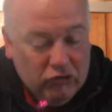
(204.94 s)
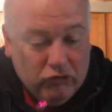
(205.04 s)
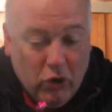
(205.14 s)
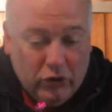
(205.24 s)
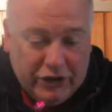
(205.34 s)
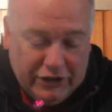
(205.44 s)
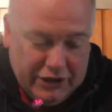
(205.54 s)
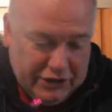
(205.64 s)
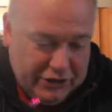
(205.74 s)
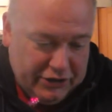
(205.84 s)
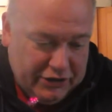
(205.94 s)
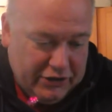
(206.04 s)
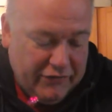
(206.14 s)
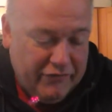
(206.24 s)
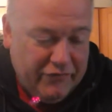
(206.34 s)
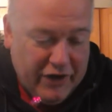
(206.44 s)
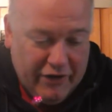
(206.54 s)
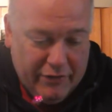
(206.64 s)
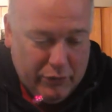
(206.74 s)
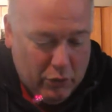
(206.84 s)
Road conditions,
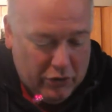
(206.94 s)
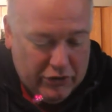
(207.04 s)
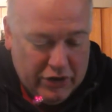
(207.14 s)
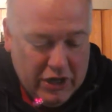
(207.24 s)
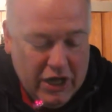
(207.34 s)
very important.